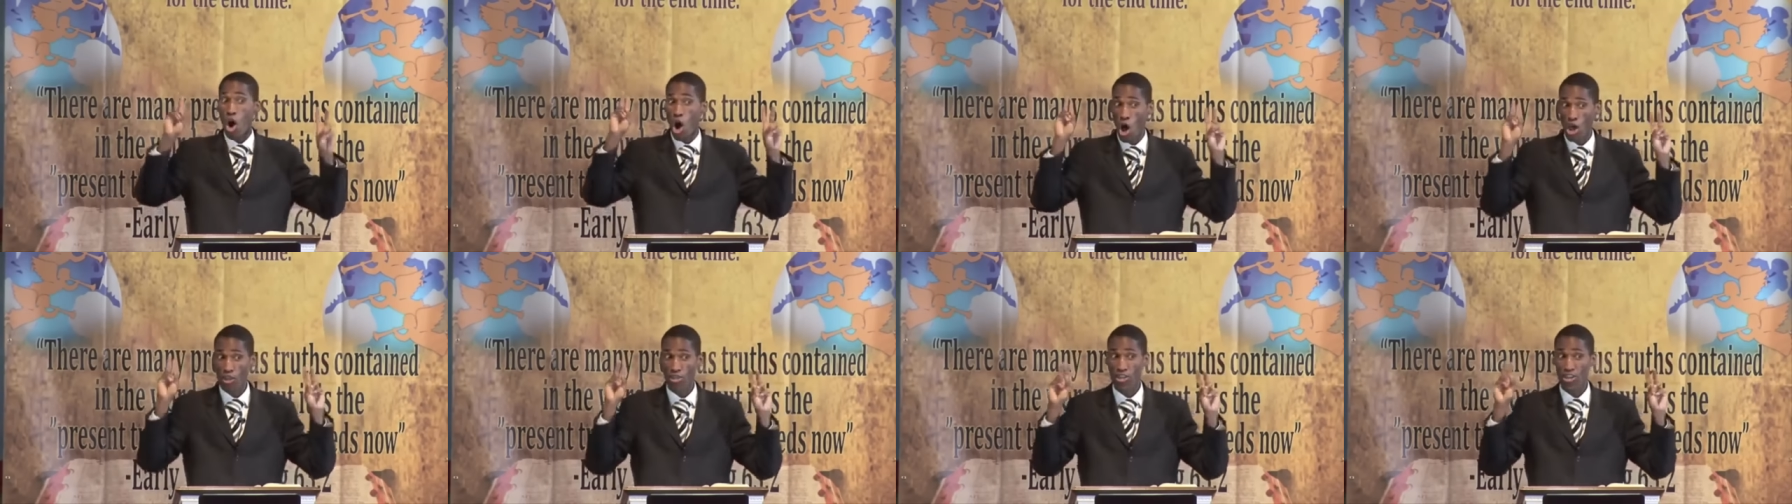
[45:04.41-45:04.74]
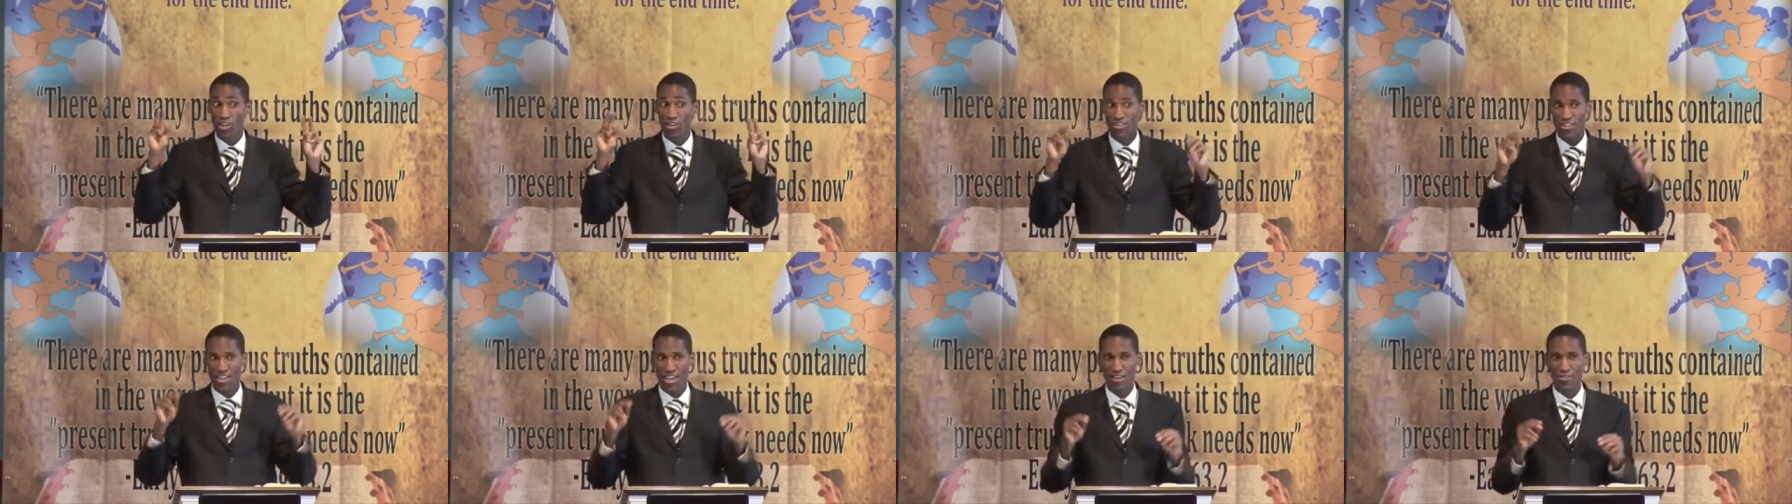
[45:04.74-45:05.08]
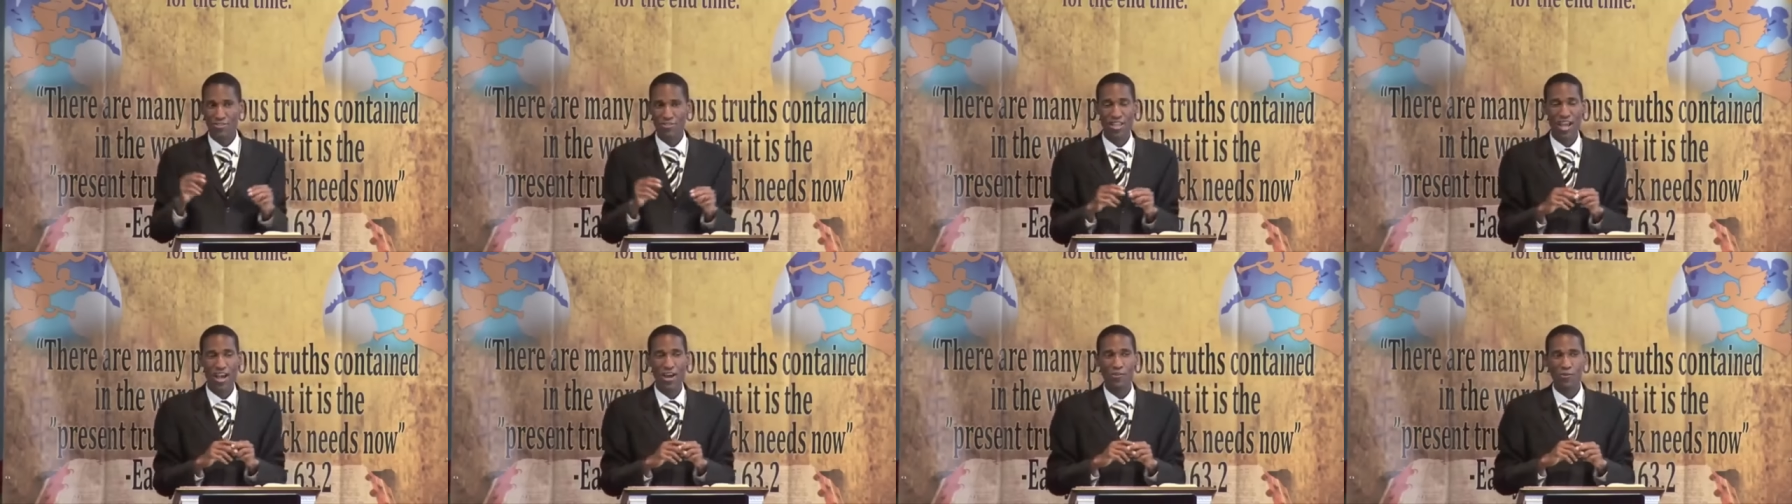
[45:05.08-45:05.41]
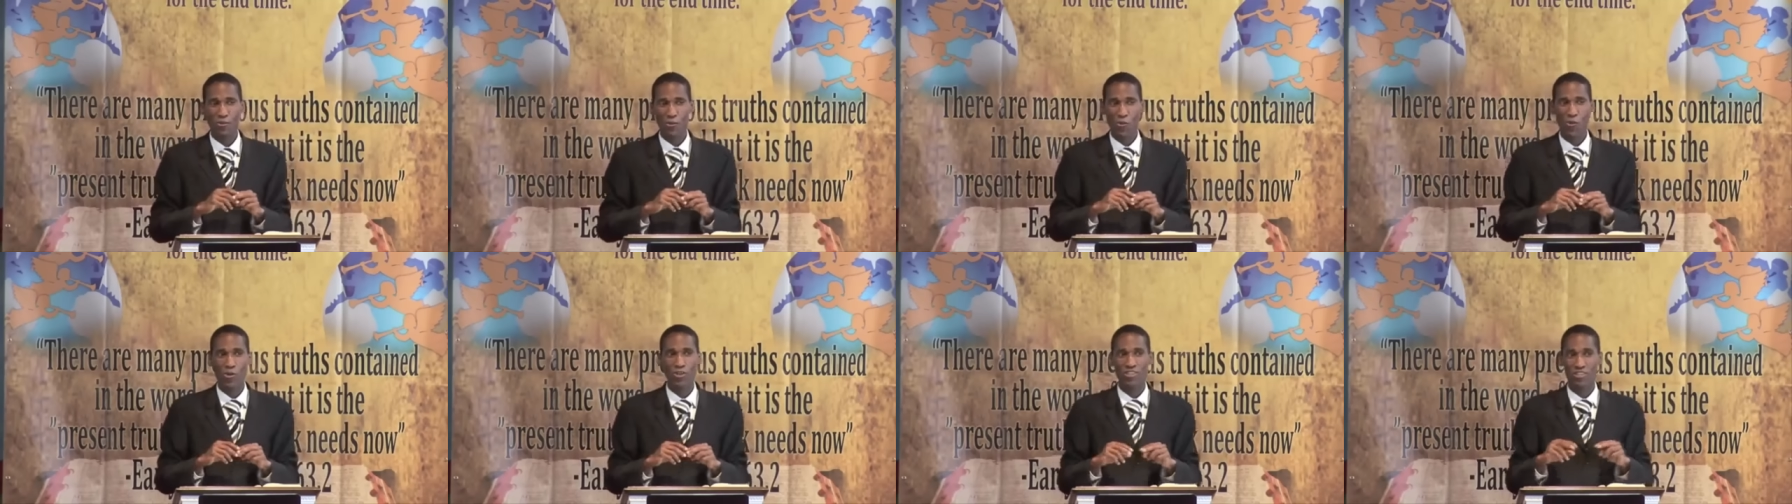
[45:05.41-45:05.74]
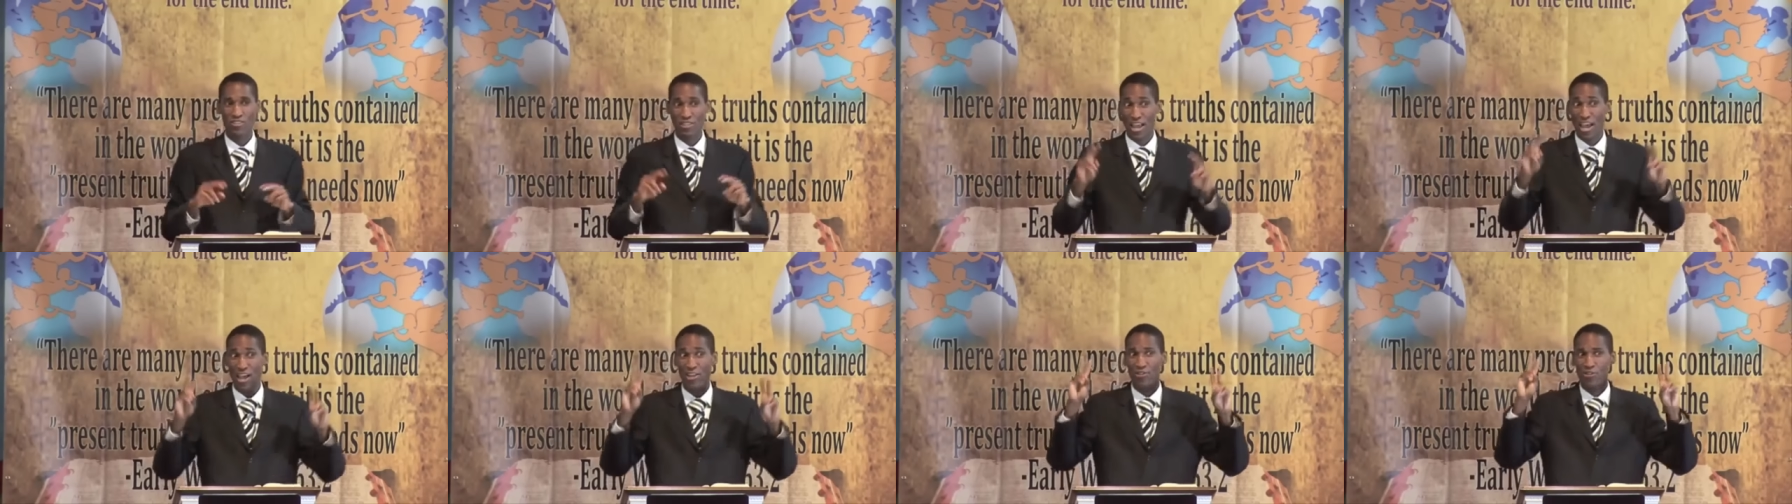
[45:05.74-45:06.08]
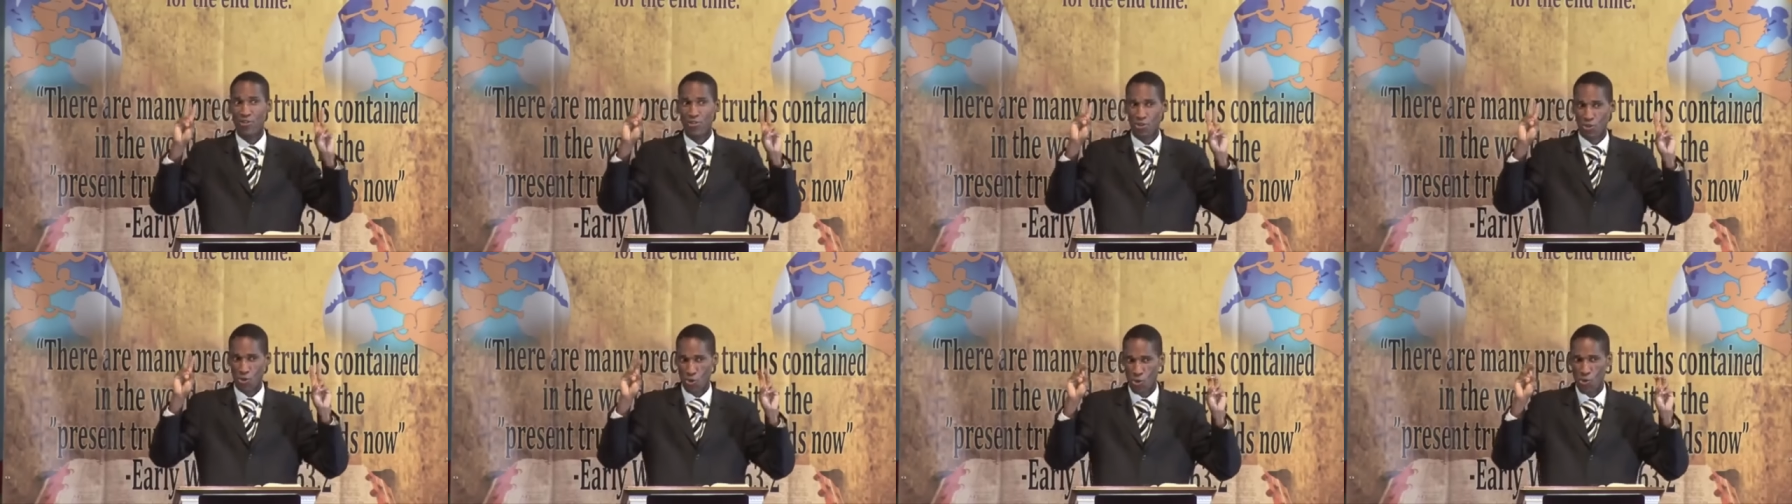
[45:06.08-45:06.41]
other things that was not
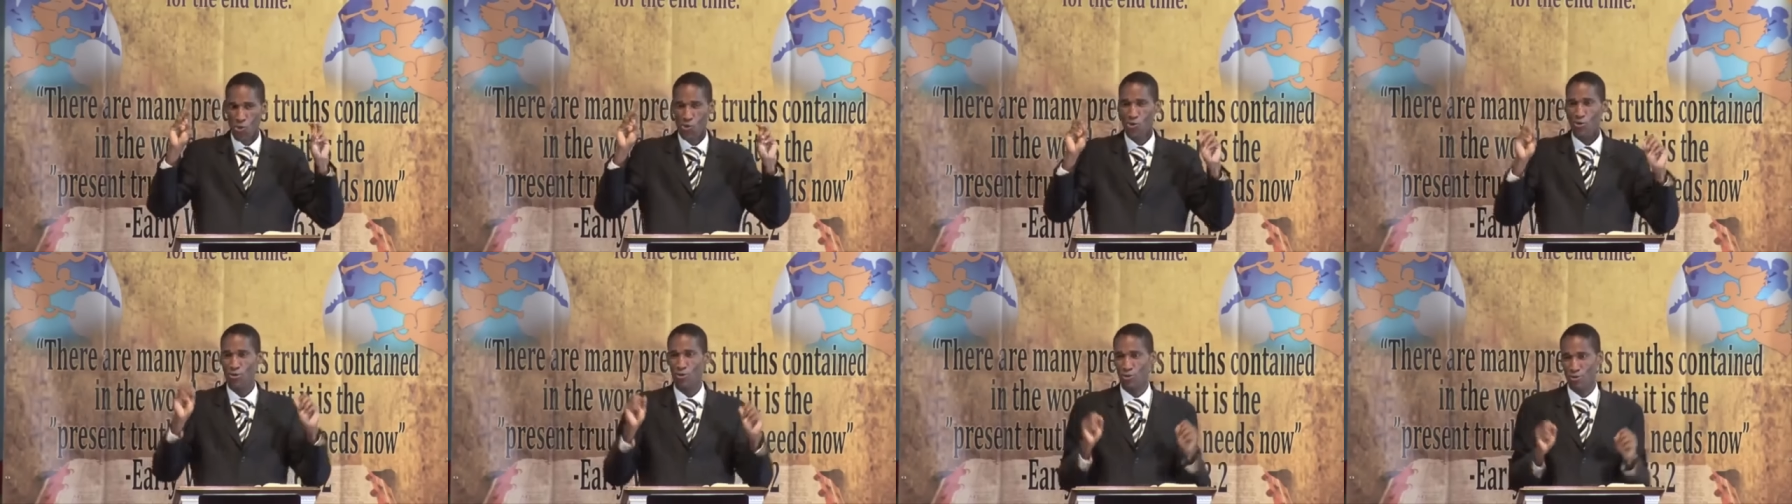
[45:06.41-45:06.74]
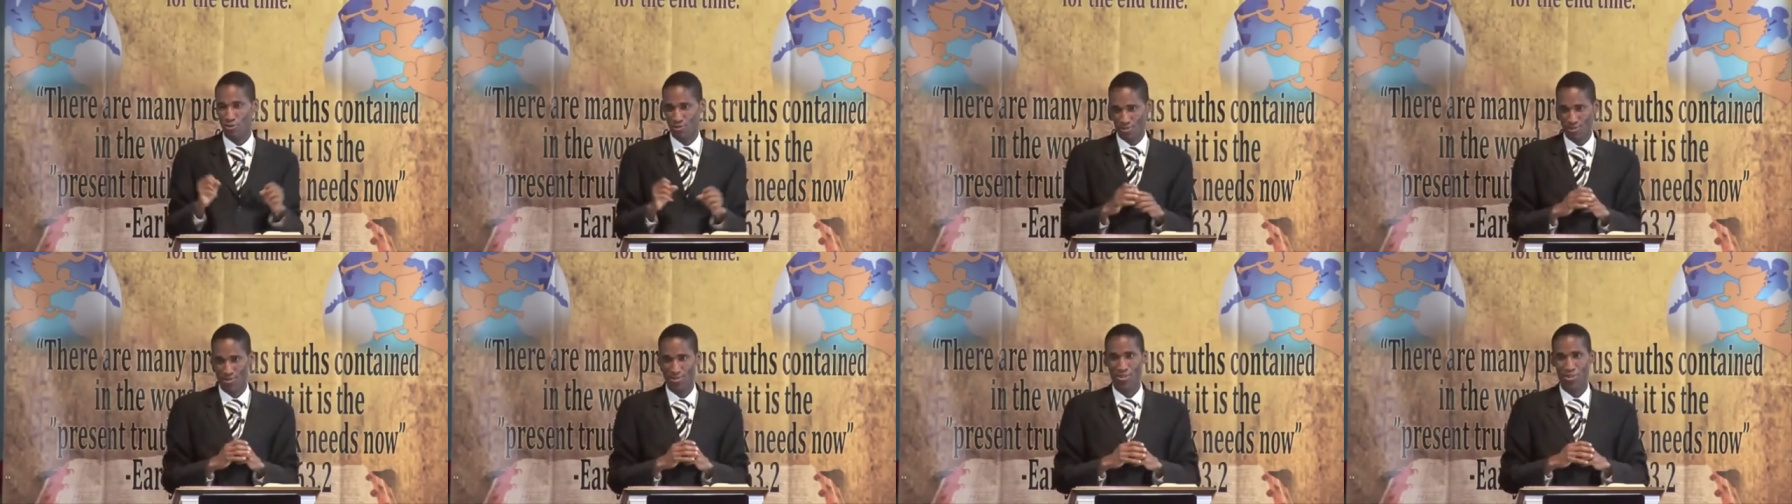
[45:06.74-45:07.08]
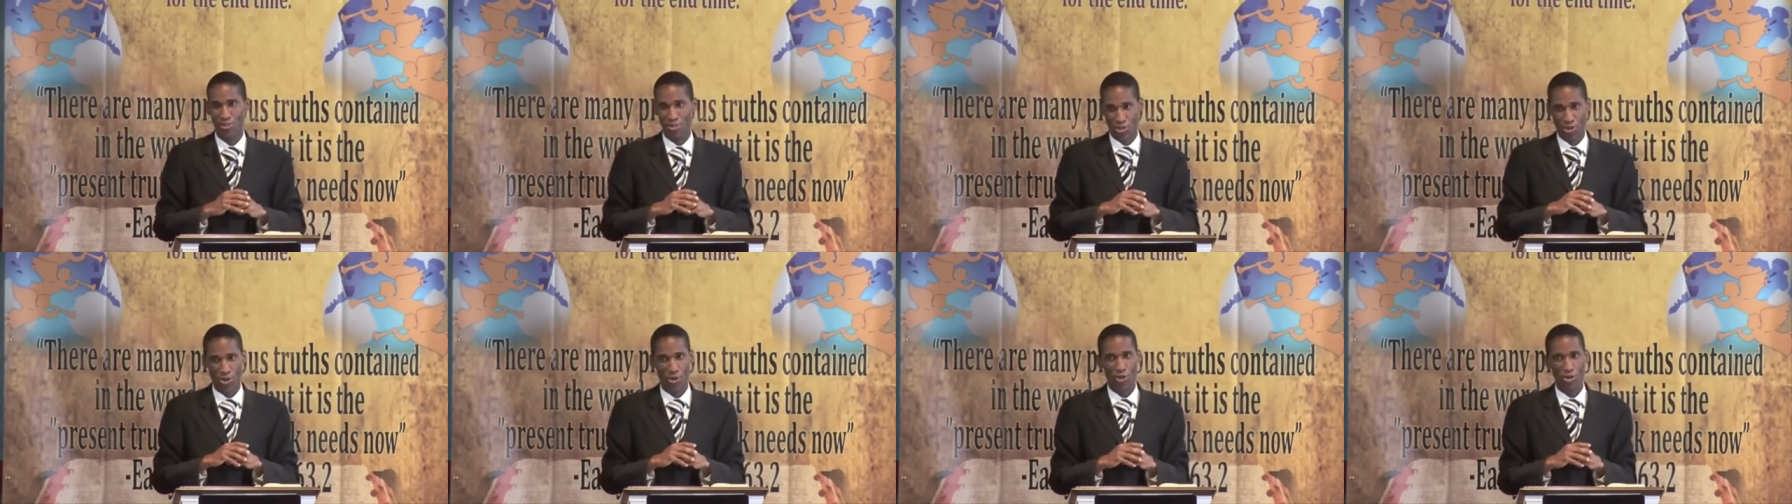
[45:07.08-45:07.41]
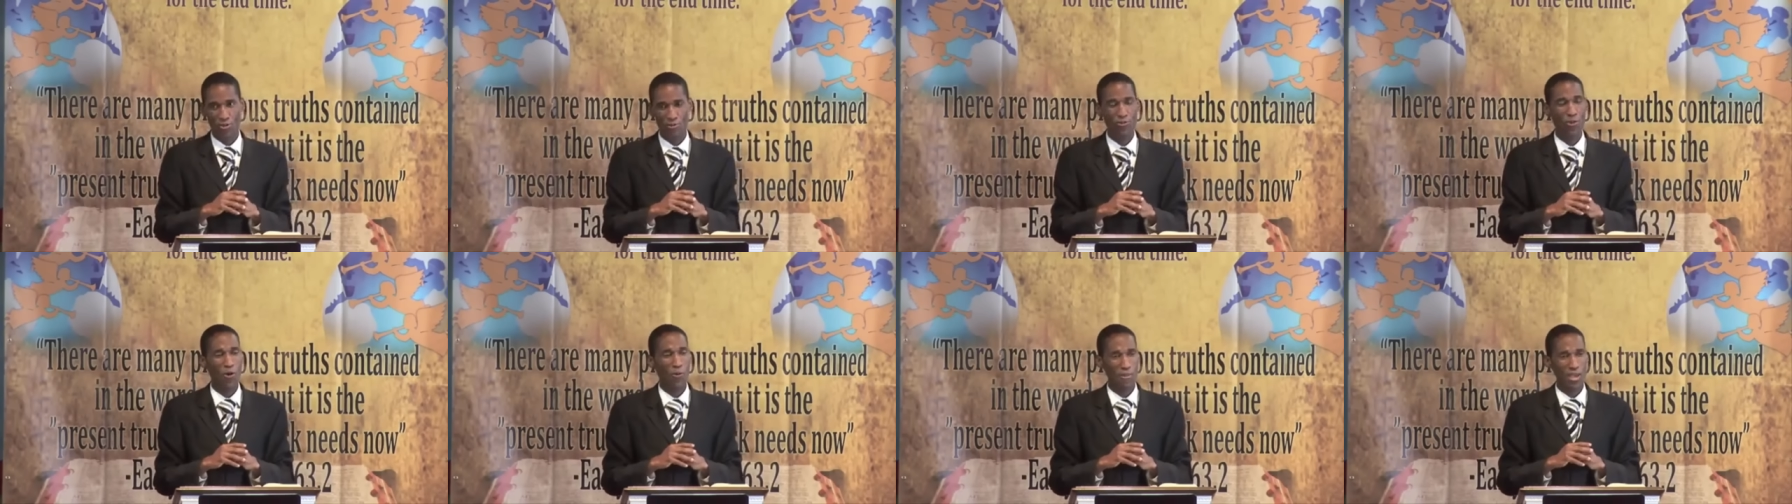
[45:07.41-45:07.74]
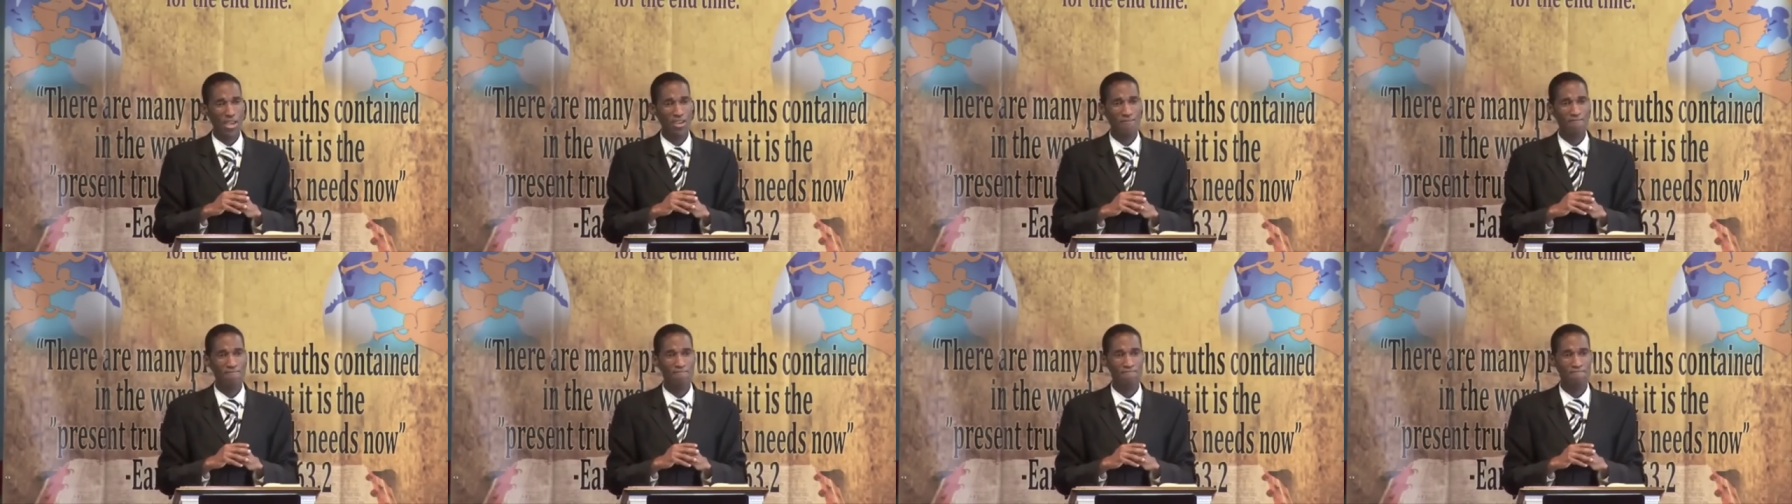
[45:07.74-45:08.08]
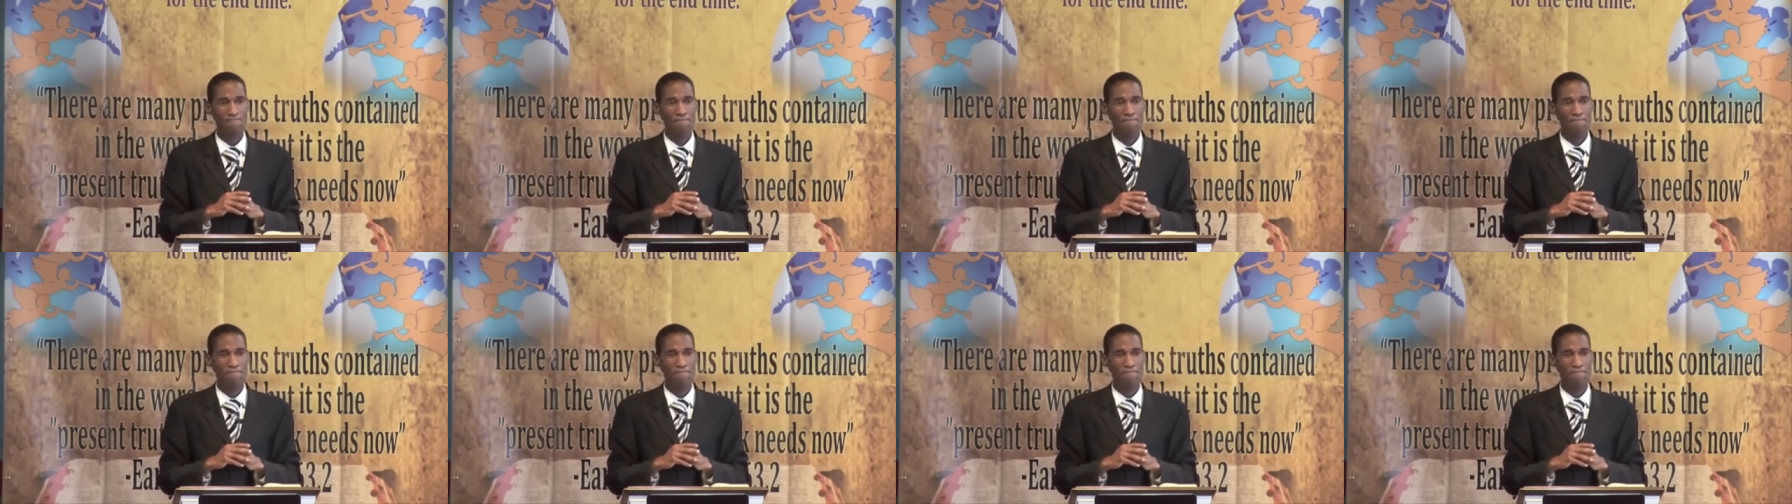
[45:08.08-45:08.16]
so good for me.